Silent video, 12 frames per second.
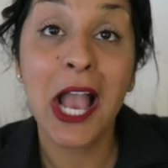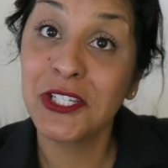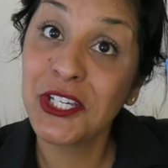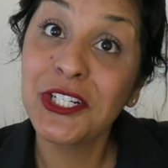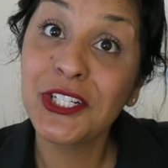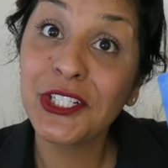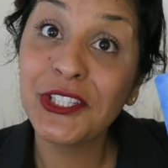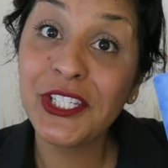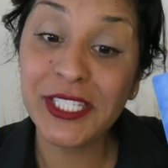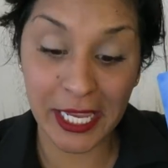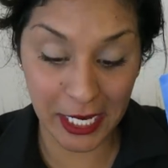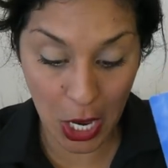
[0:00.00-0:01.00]
I should have turned
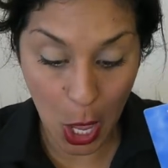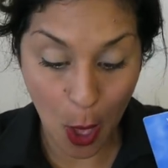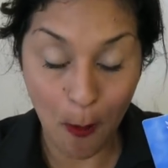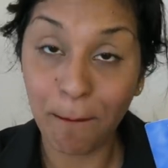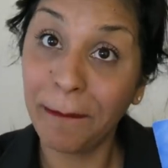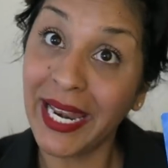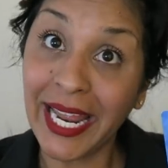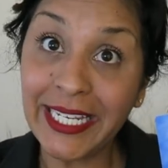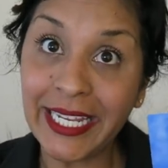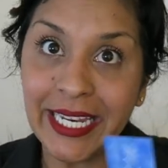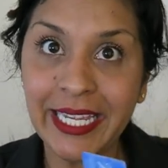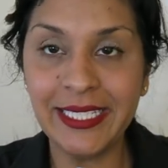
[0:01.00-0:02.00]
this in, but I
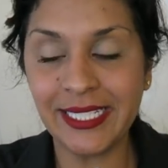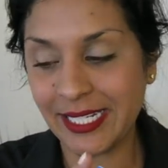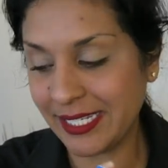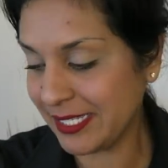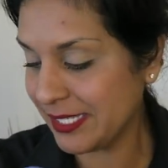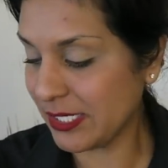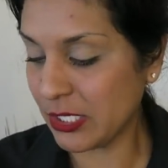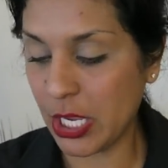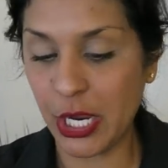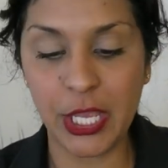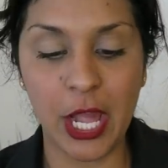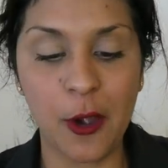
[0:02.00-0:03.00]
didn't. So
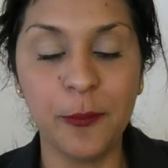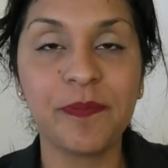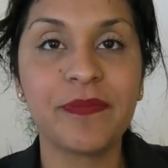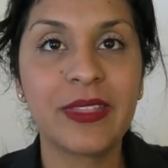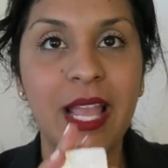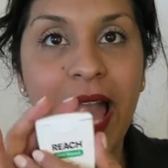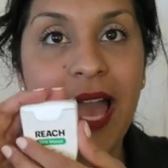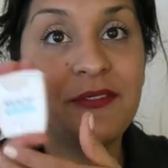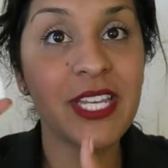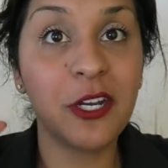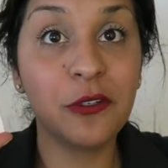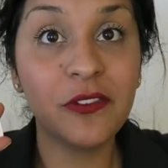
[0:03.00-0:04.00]
there you go. I
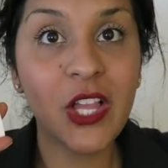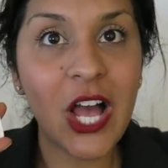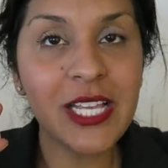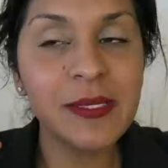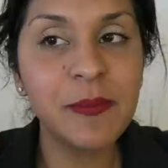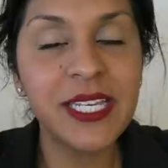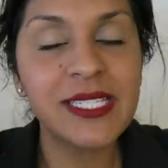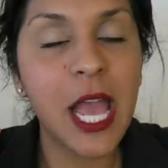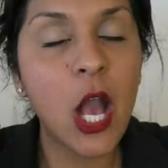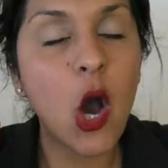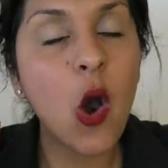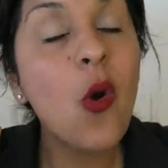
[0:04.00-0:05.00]
have dental floss because
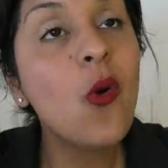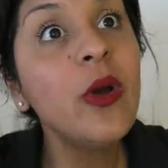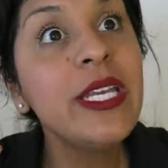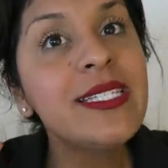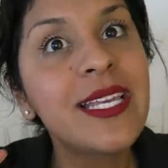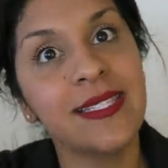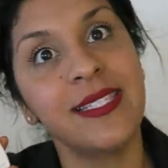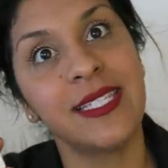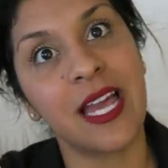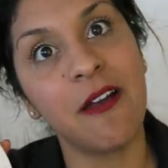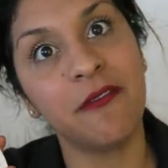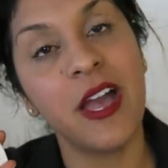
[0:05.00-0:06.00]
I always get
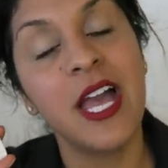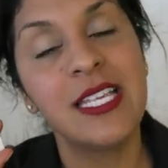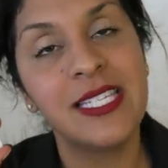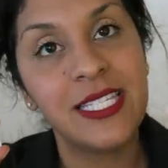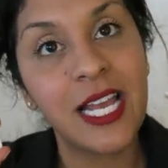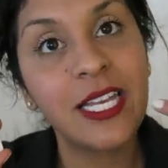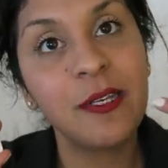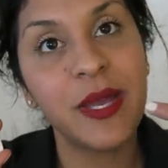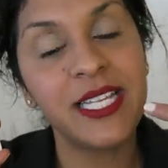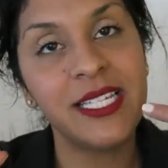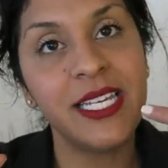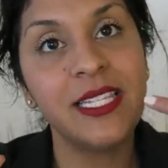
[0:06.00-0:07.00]
stuff stuck in
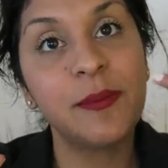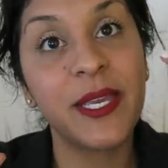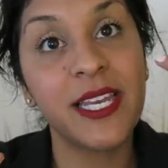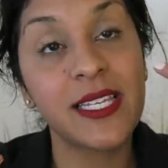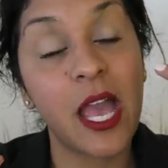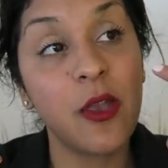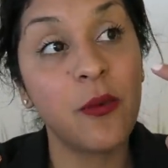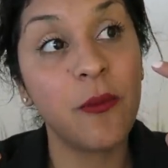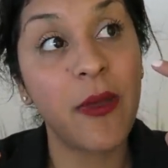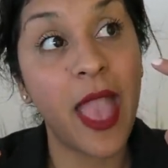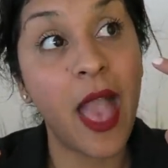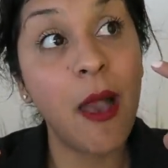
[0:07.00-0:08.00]
my teeth because I
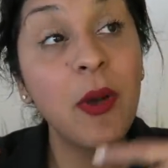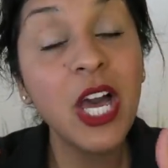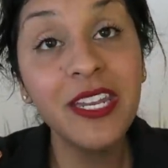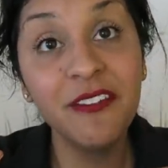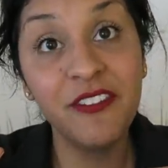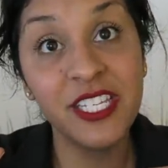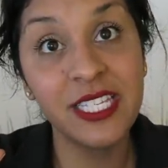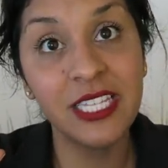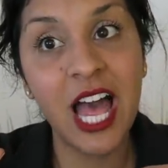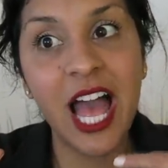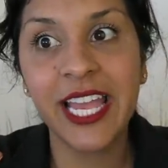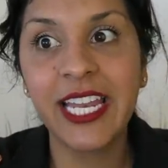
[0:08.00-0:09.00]
am on
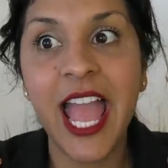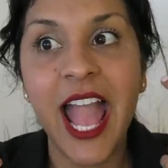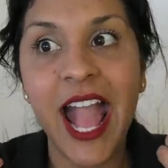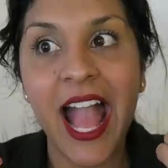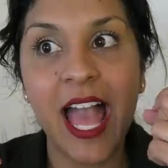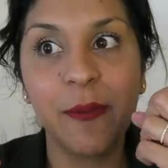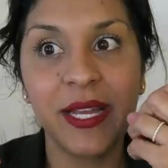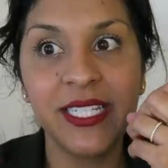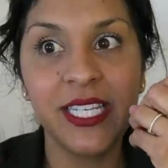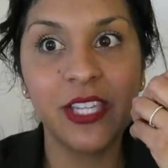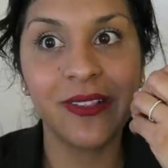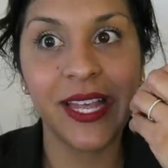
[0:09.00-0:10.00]
Invisalign and my
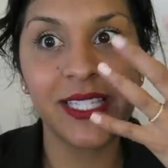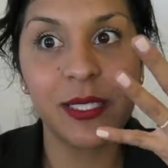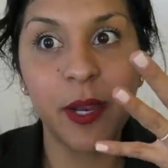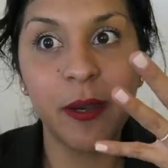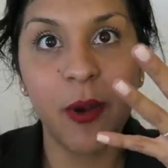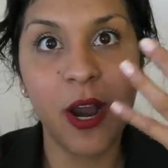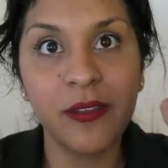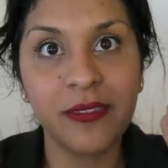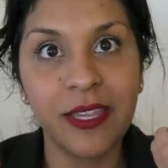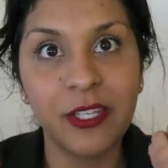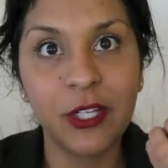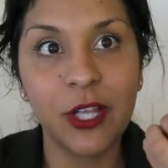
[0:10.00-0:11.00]
teeth are like spread apart,
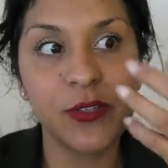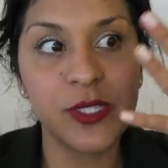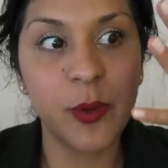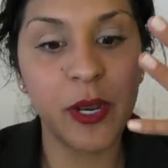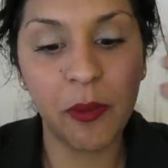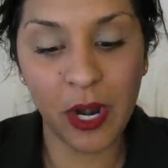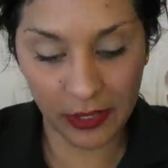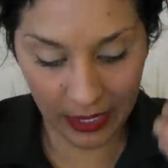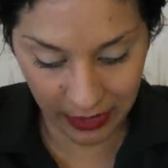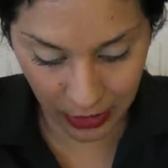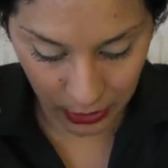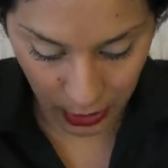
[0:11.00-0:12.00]
then they're closed, spread apart,
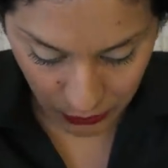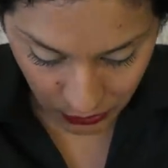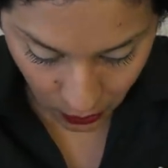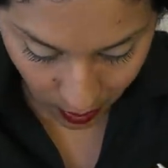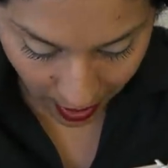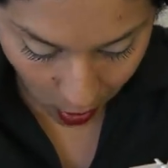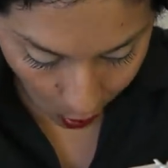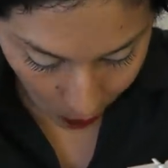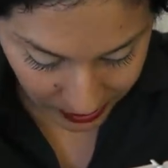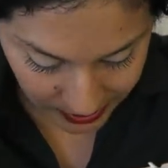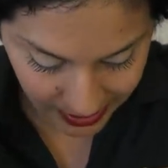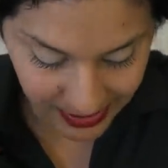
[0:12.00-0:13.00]
then they're closed. So I
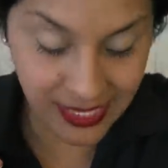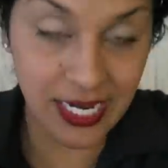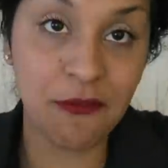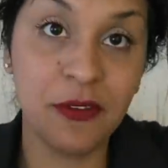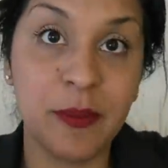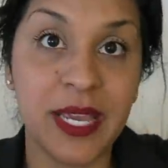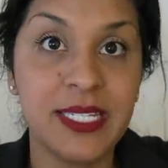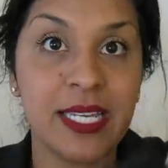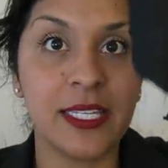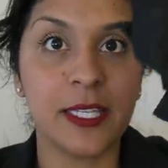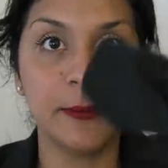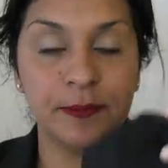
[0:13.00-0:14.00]
always get stuff in my
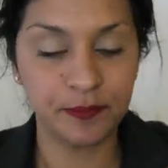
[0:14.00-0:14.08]
teeth.